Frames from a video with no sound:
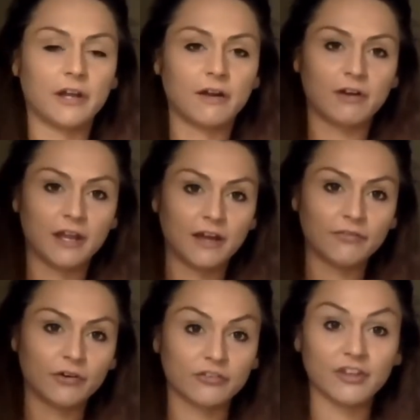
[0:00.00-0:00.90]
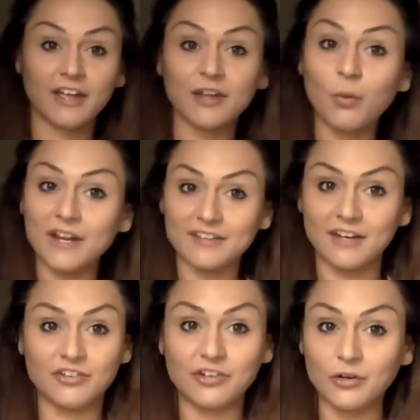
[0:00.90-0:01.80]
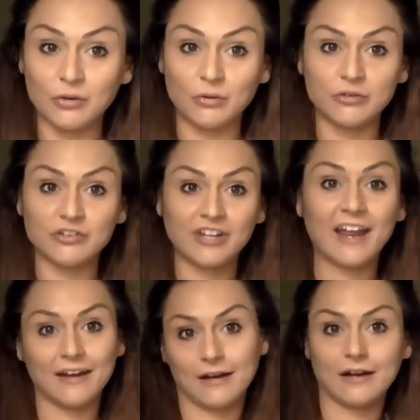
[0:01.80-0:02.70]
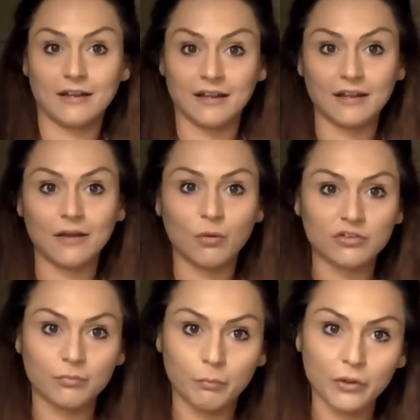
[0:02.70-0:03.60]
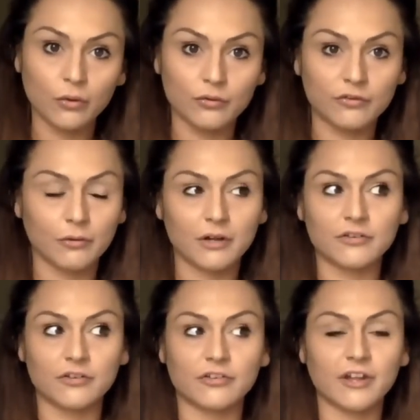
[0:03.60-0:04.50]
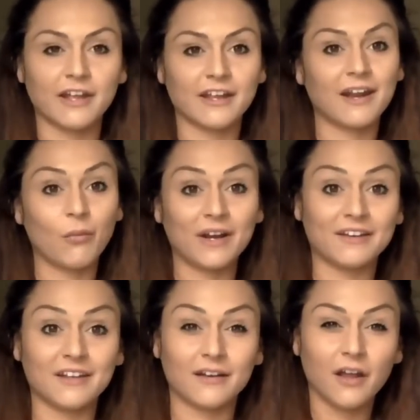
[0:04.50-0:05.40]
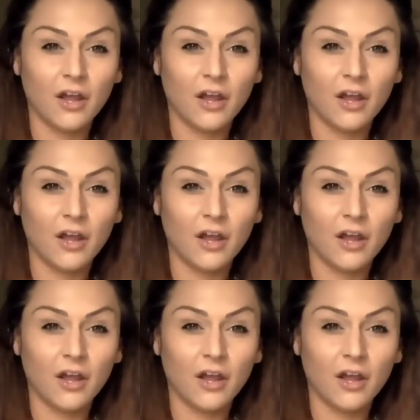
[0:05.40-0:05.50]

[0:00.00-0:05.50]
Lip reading: Yeah, I have." Because, like, when he said shoes, technically, it wasn't boots. So I was just like, and then when he said